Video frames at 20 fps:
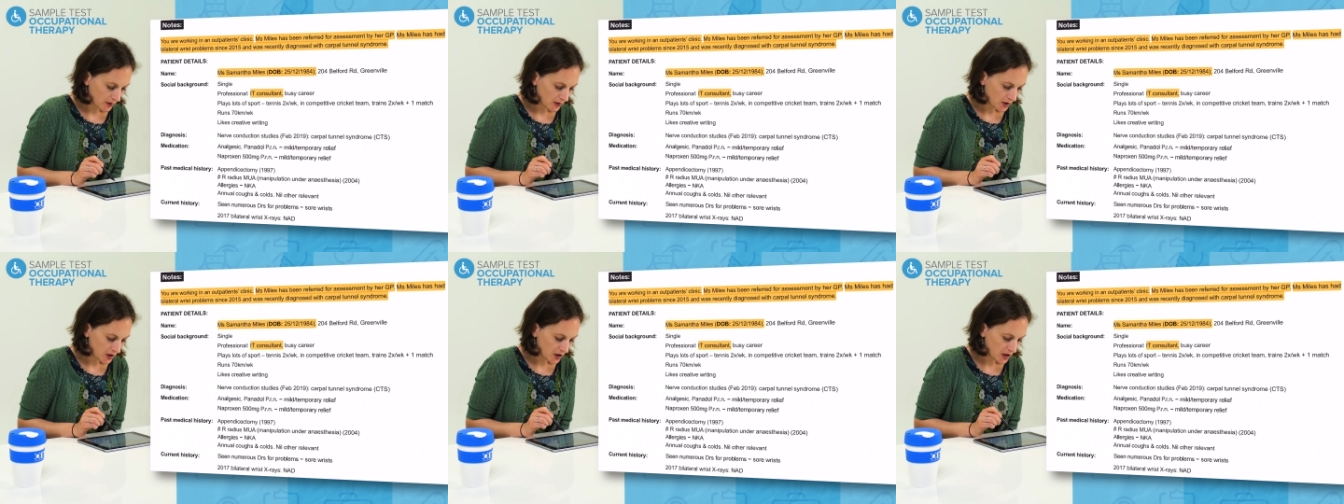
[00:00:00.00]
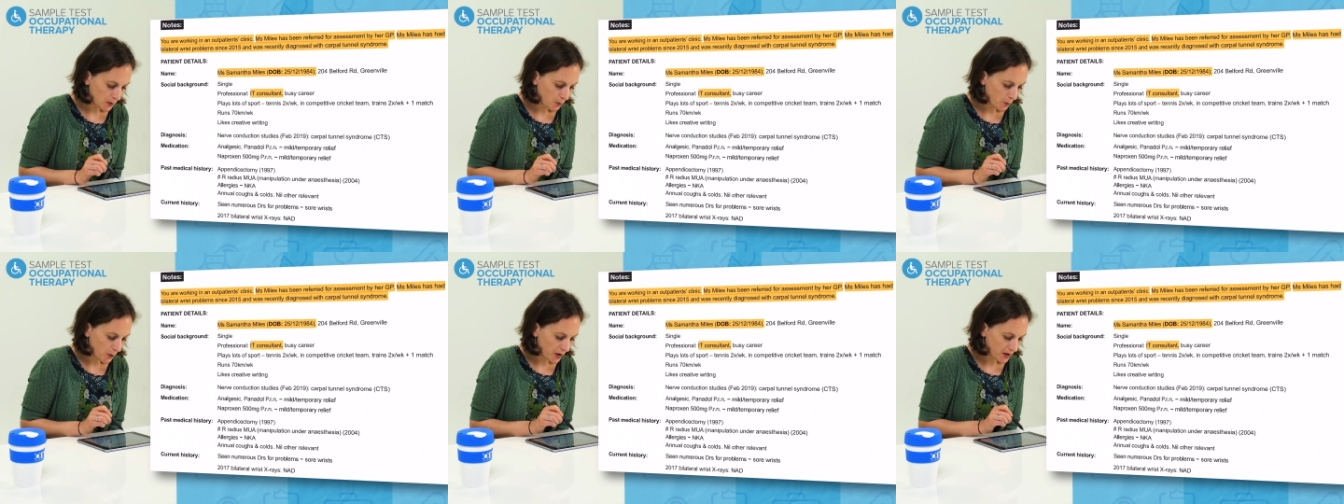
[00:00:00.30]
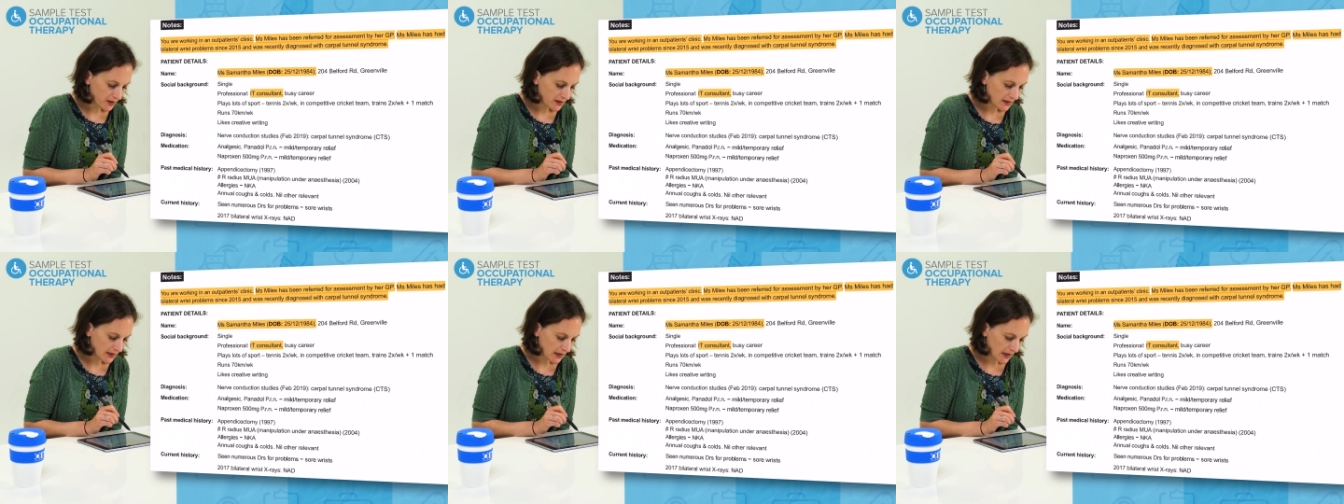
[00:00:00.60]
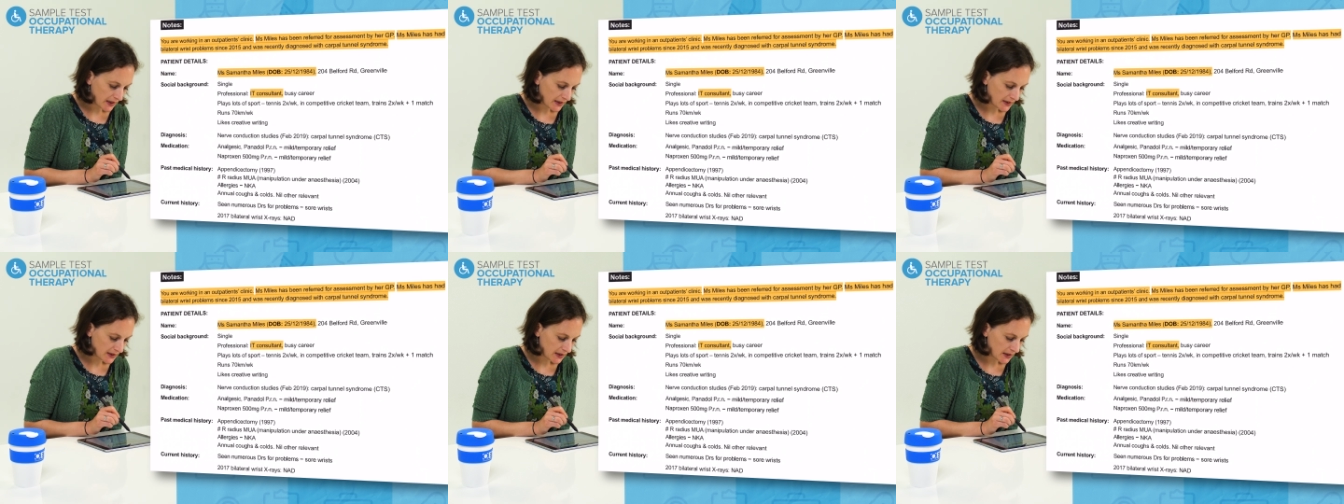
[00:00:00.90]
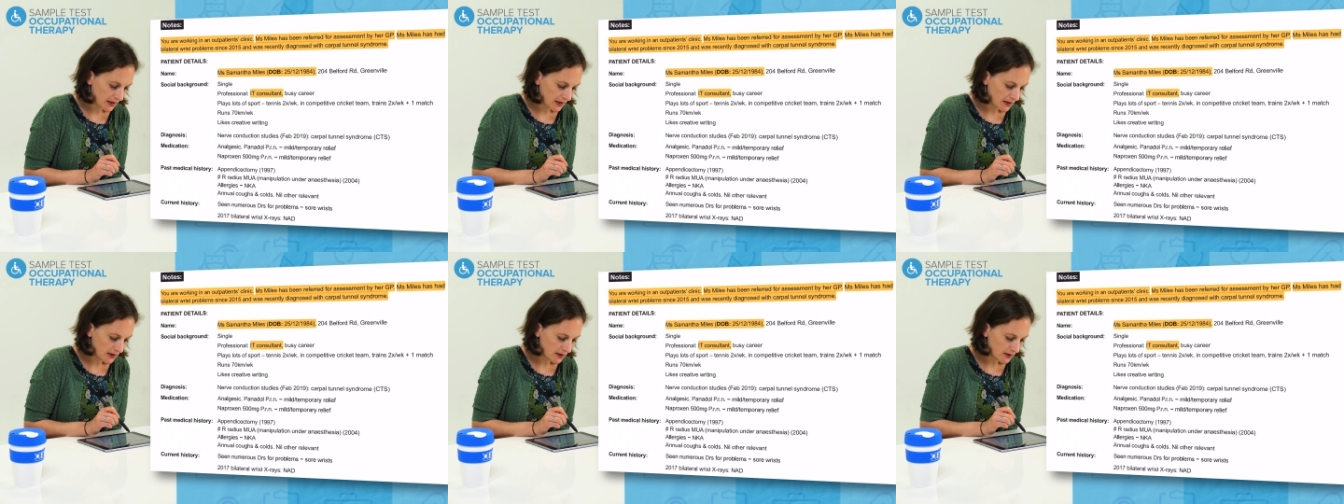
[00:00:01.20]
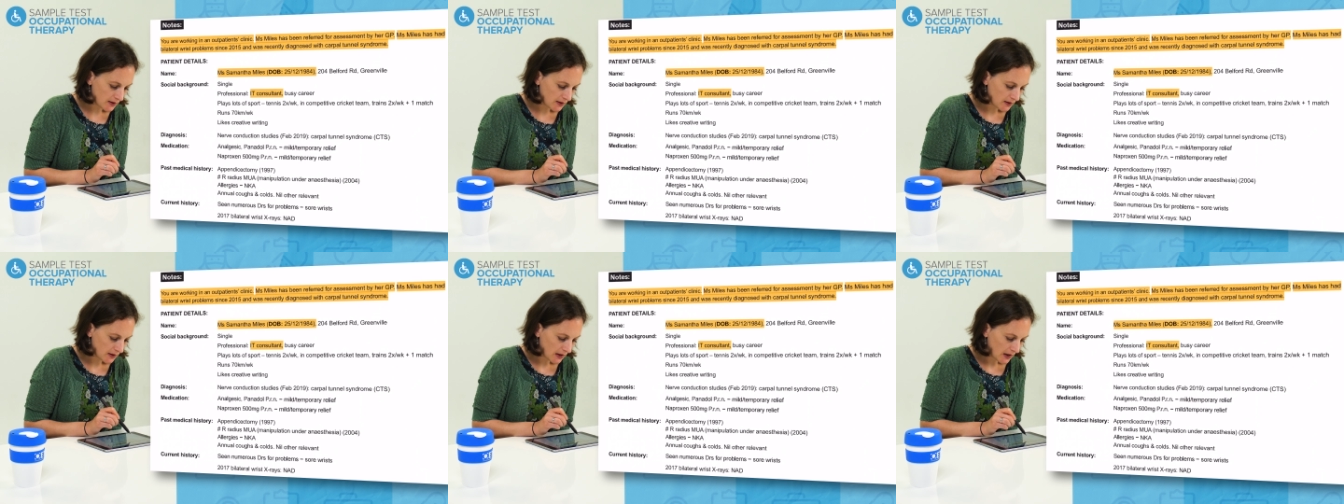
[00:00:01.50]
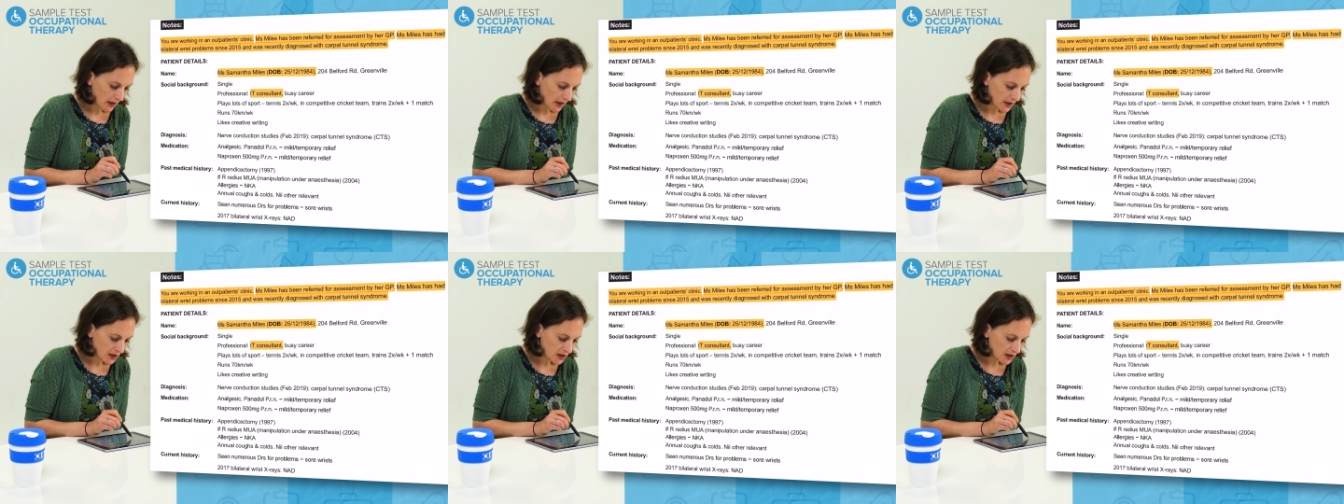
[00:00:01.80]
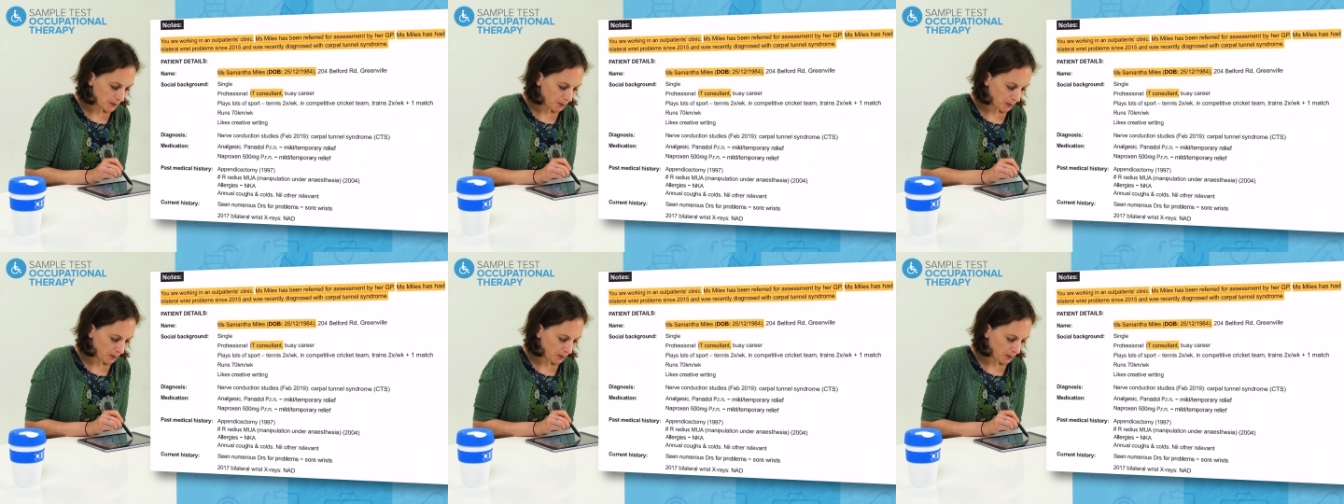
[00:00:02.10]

She works in IT and she